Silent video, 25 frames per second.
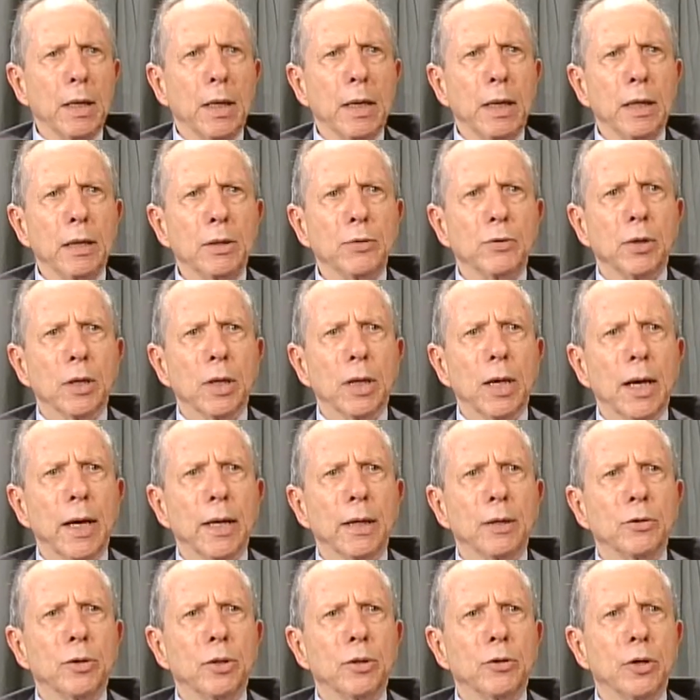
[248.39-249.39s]
He's the guy,
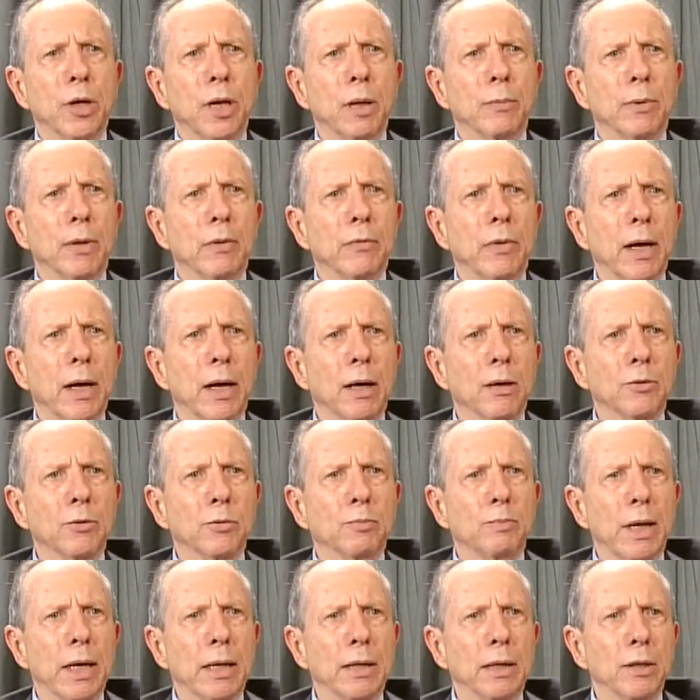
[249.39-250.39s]
the chairman of the House
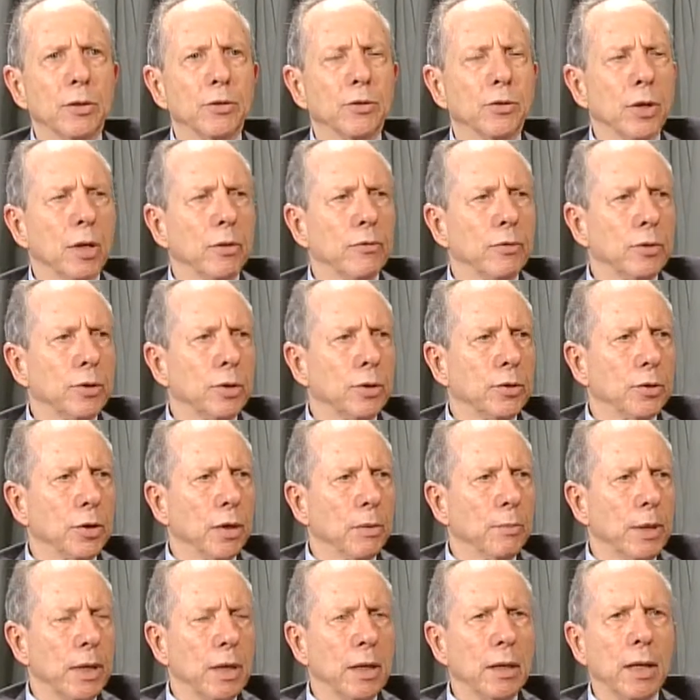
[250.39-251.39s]
Banking Services
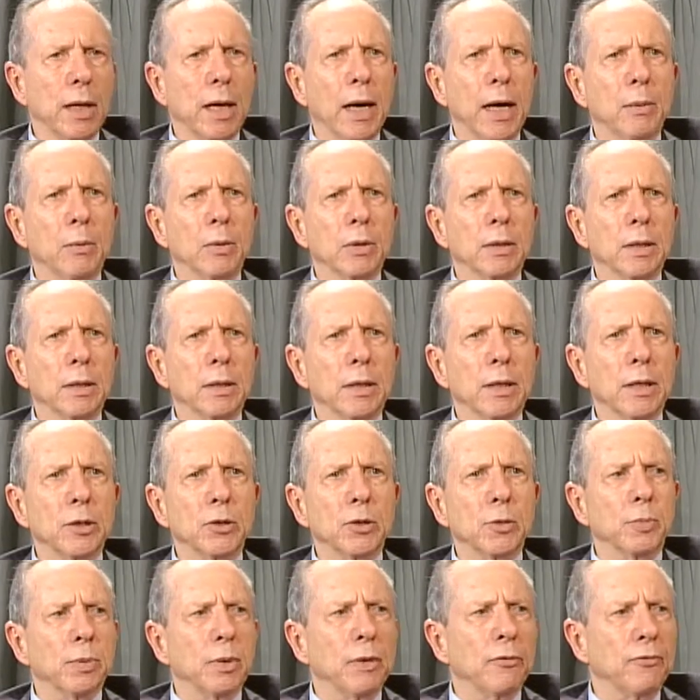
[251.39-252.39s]
Committee, the guy with the
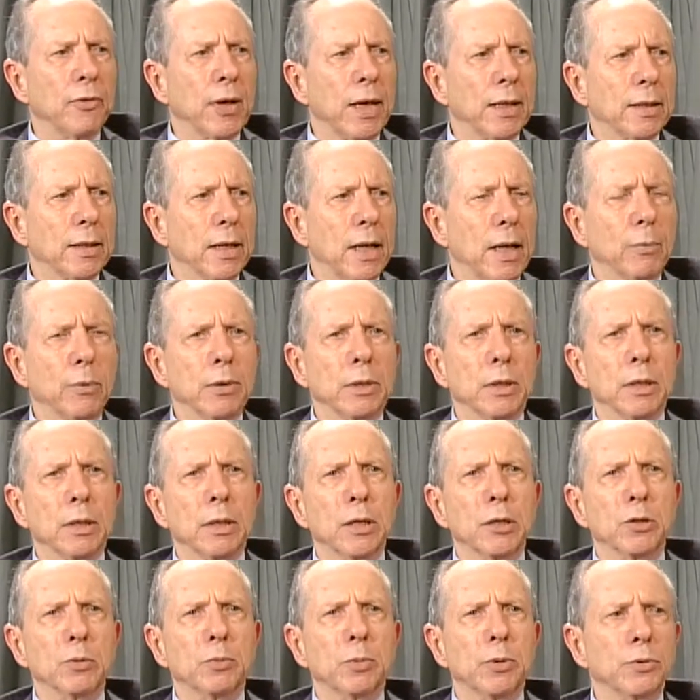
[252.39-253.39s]
lisp, the fat guy with the
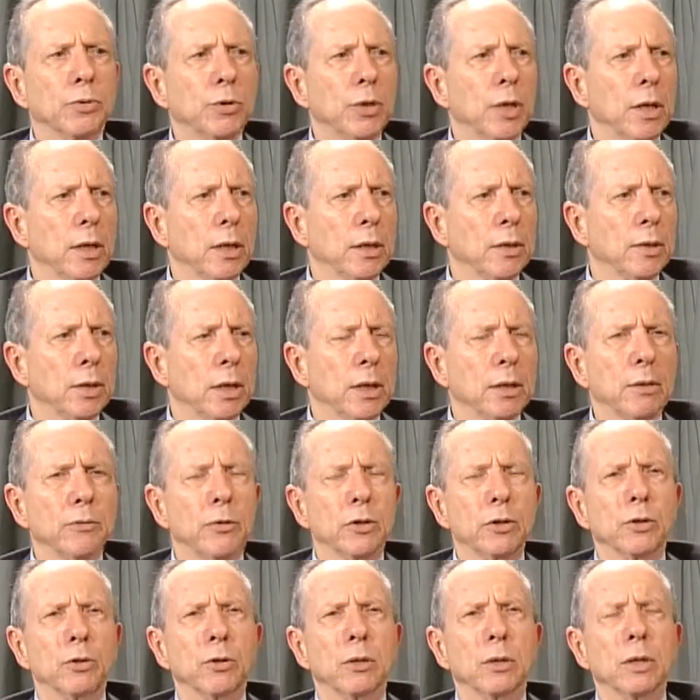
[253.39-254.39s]
lisp you see on
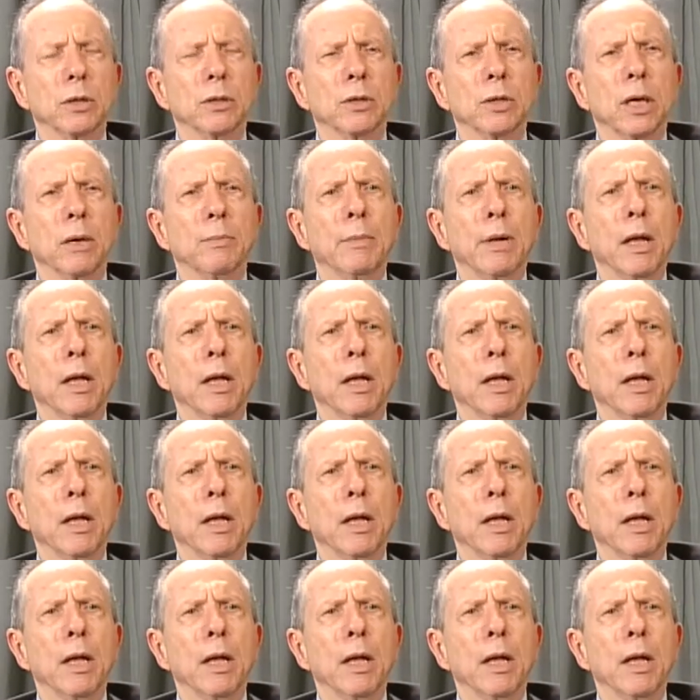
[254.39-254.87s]
television all the time.